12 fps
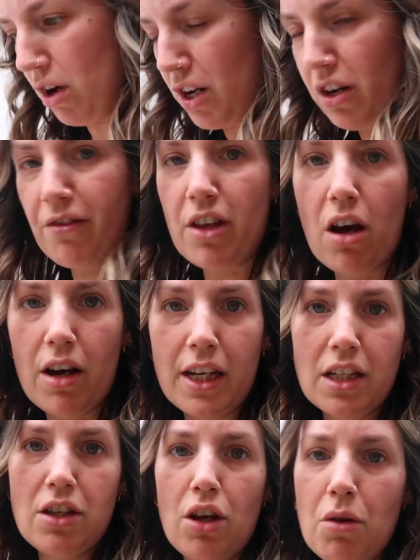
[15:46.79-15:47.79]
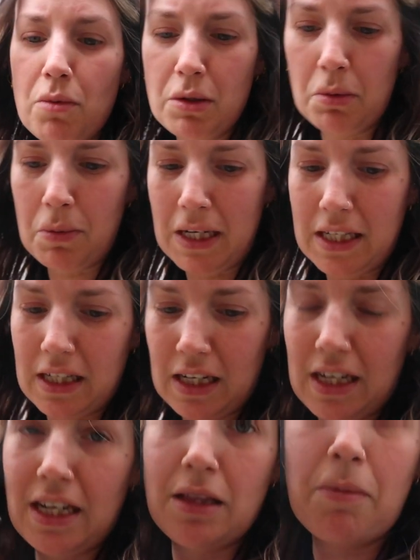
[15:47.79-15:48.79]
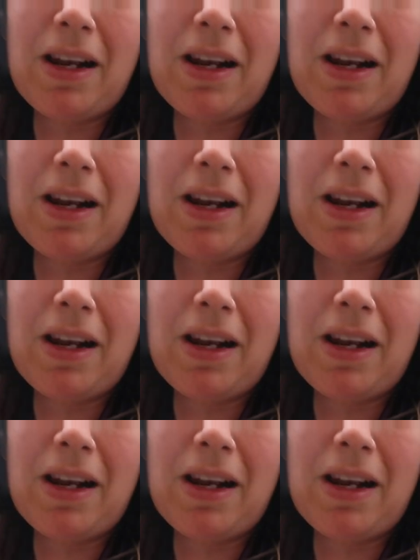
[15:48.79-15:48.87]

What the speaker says: have the highest hopes, but basically the